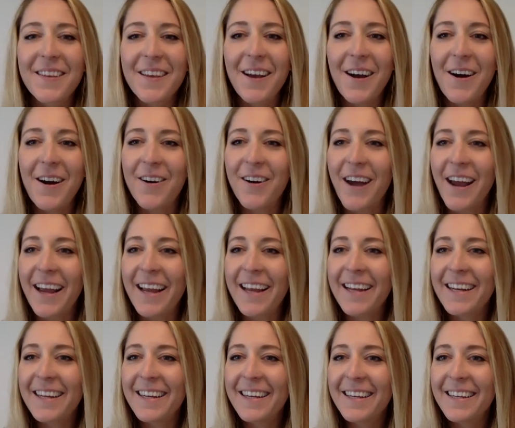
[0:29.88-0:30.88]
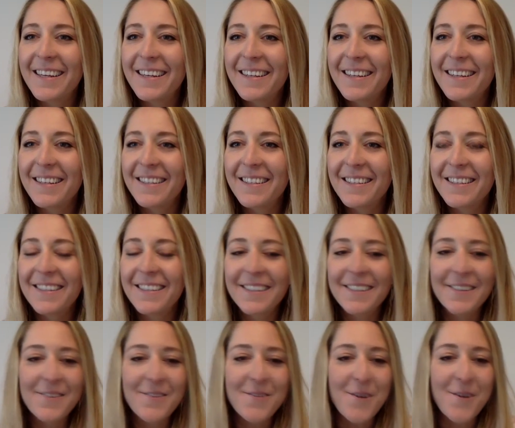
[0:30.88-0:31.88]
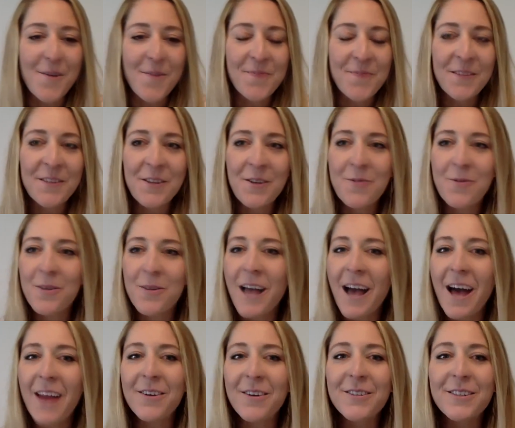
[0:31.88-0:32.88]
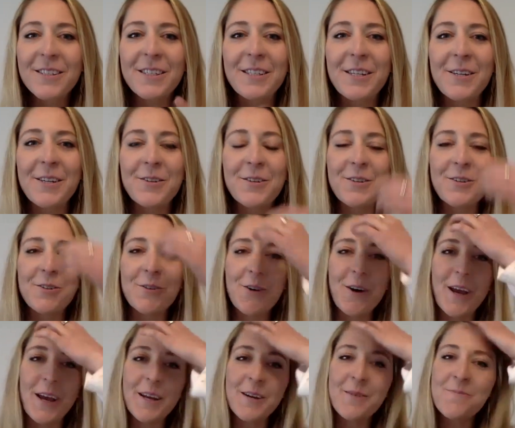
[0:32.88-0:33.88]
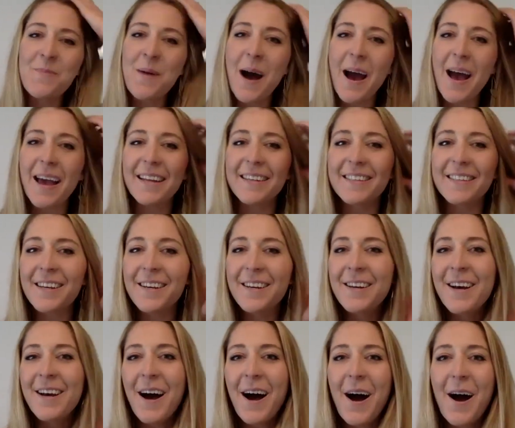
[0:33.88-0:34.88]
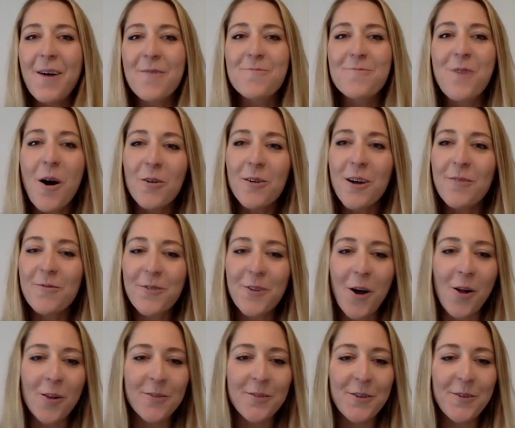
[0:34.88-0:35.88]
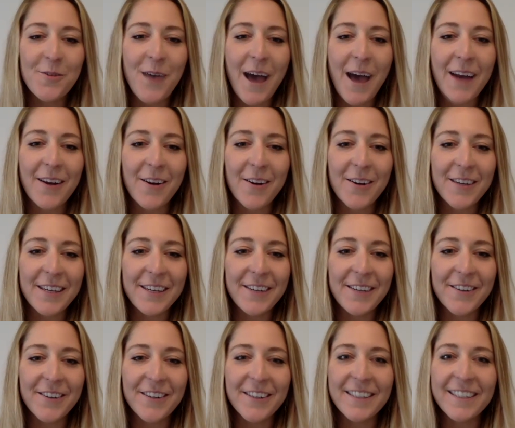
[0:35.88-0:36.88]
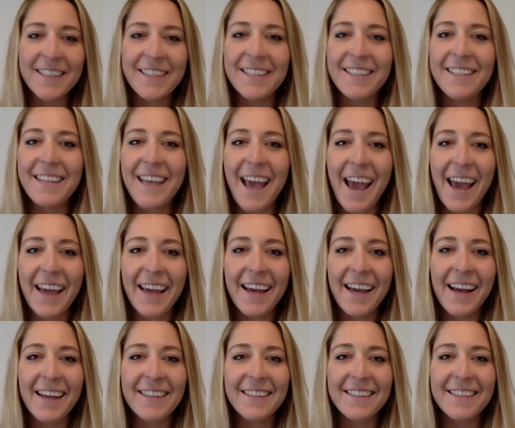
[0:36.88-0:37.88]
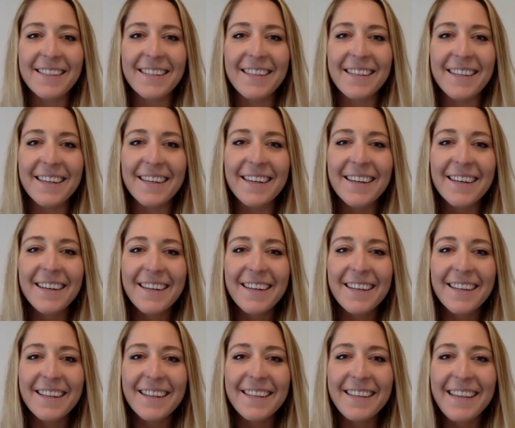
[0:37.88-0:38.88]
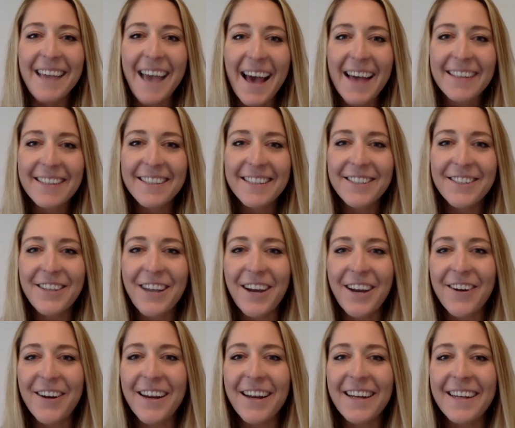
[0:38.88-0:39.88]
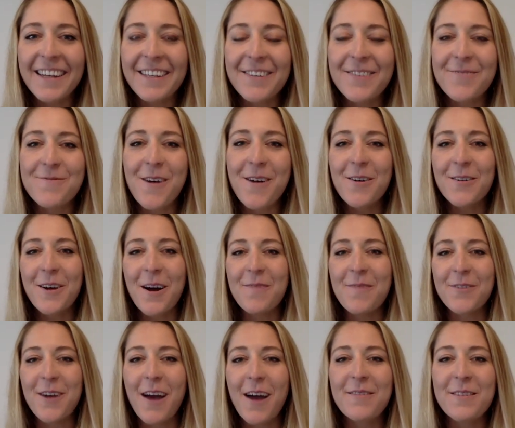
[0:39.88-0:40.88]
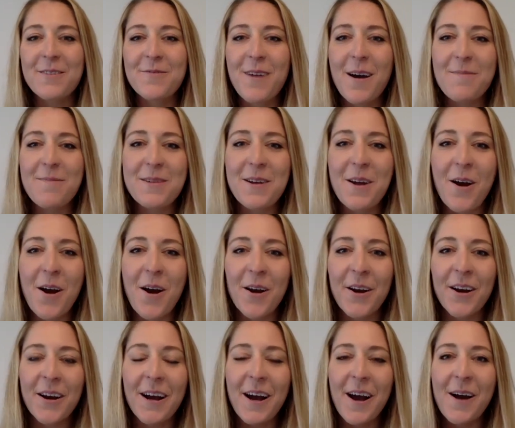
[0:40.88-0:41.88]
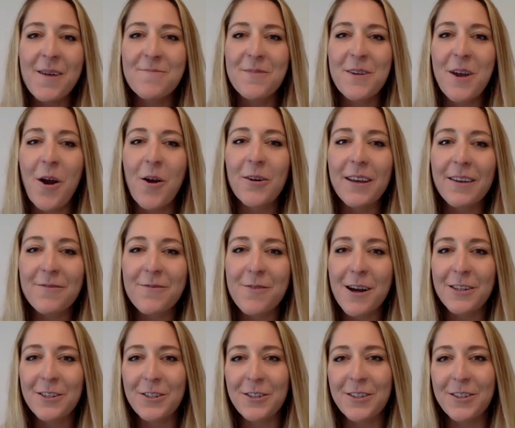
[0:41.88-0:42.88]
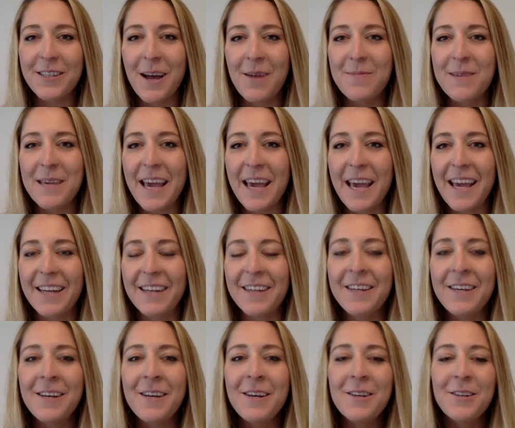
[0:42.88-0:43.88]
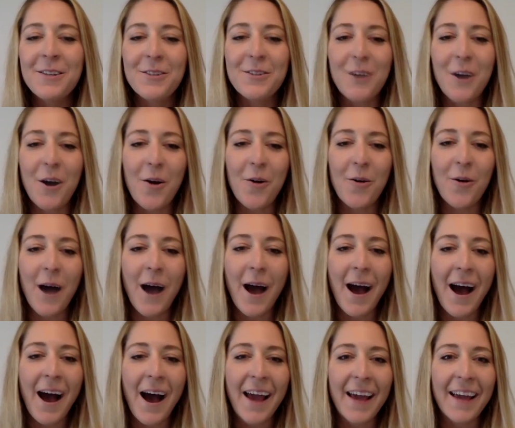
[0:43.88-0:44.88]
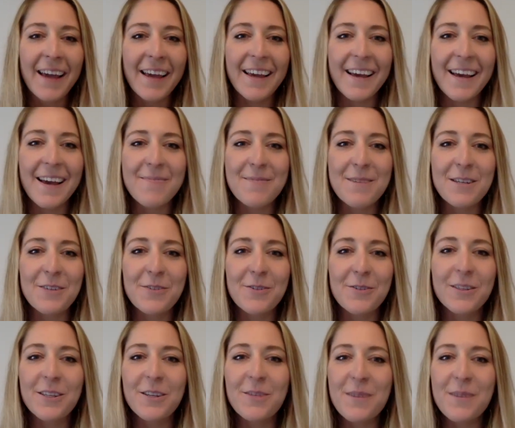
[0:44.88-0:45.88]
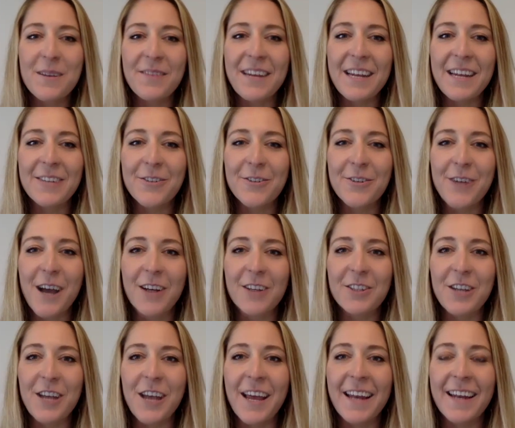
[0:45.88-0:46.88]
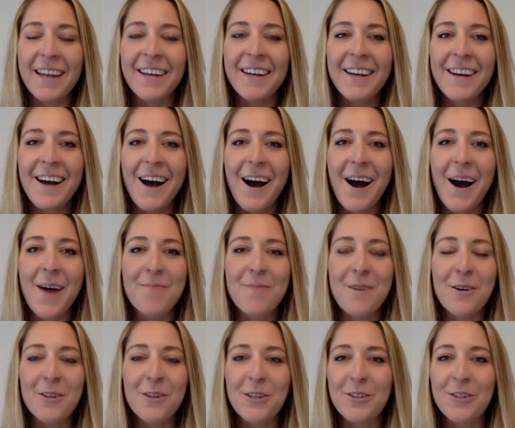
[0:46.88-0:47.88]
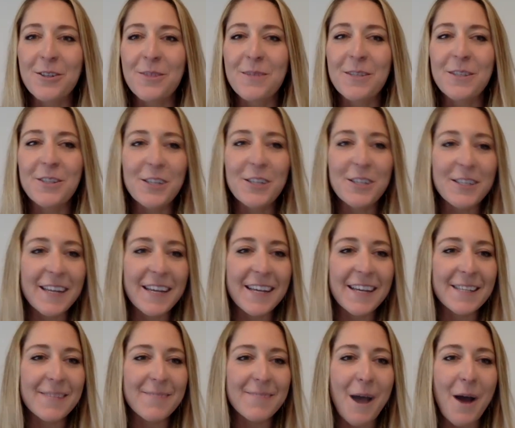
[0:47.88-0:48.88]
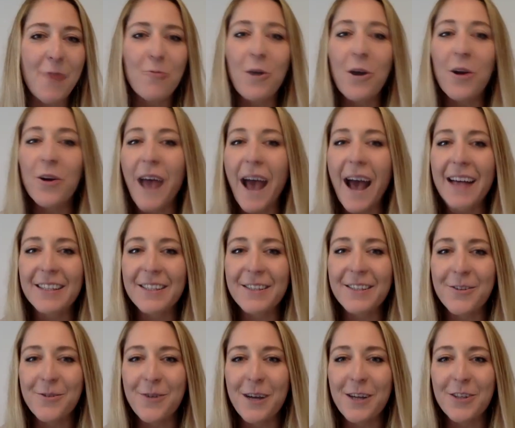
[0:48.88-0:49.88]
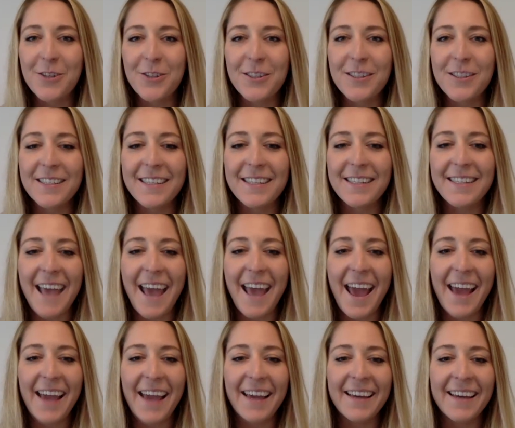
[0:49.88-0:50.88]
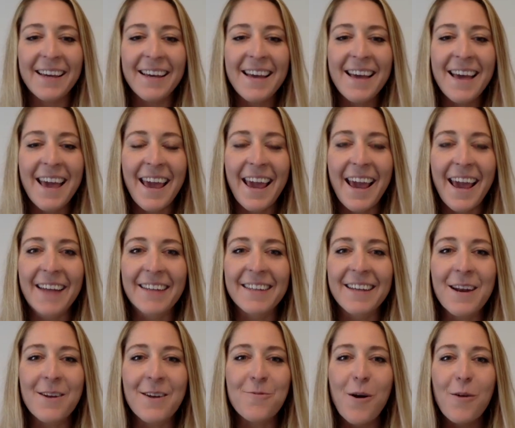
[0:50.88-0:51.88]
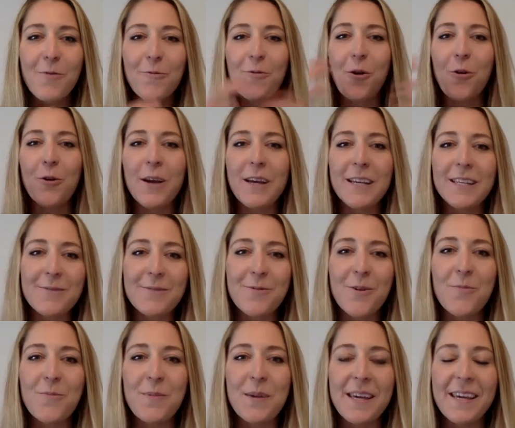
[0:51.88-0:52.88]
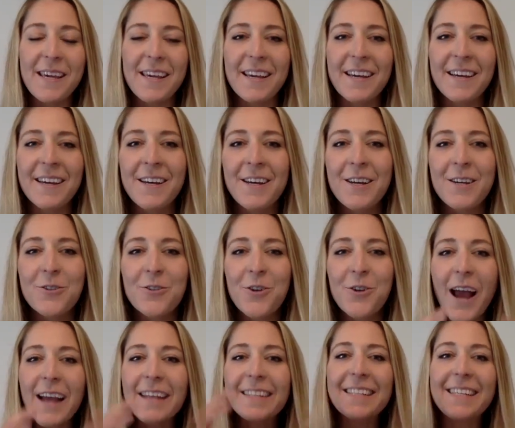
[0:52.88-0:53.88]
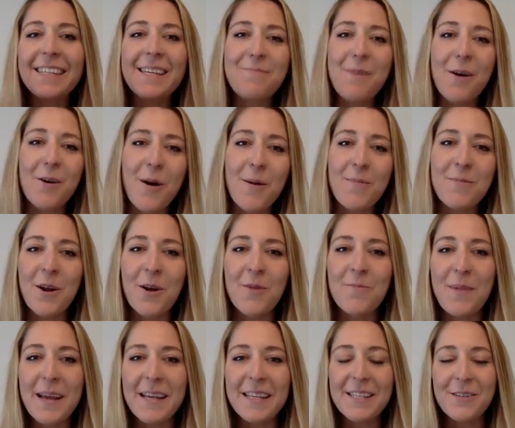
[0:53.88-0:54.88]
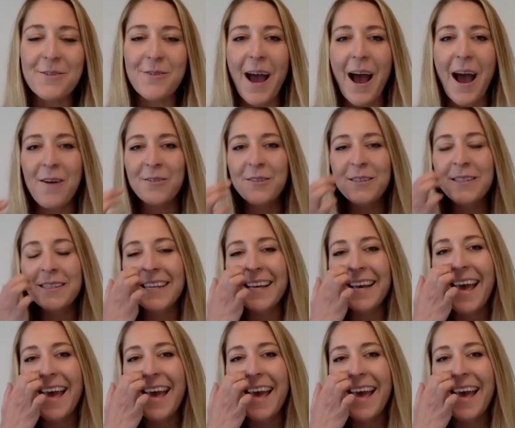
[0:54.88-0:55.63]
All right. Cool. So we'll let others continue to join, but welcome for all of you that are here today. I see, yes, Sharon, you're welcome for having the webinar. We already have questions coming in. So I am going to do a little bit of an introduction. I'll share some logistics about where to ask your questions today and kind of what focus we'll be trying to keep our webinar based around.